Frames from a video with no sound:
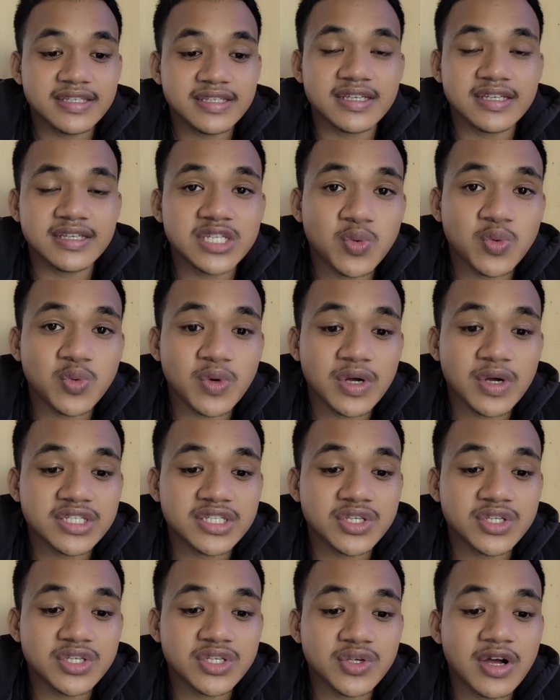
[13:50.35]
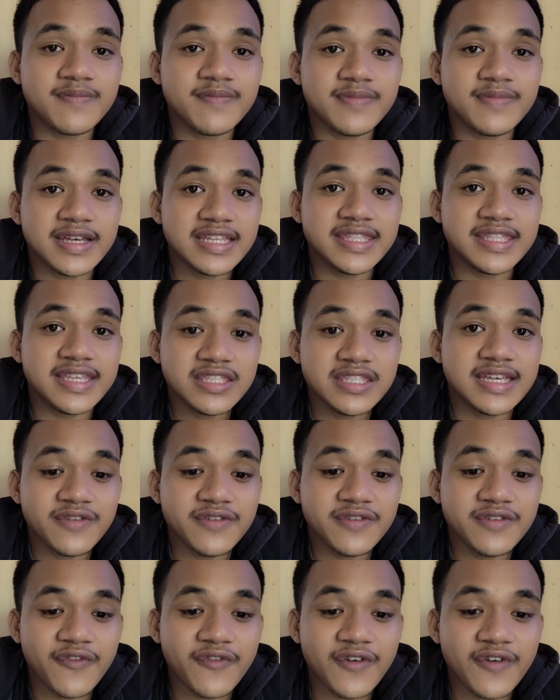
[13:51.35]
is once you have
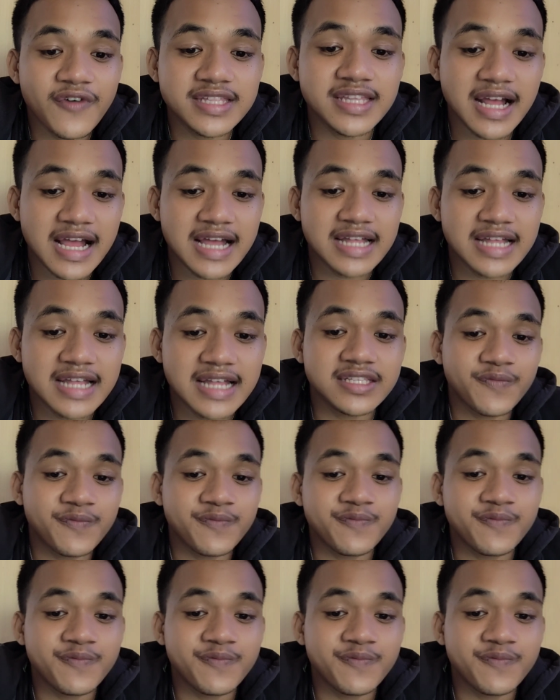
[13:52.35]
identified the cuts of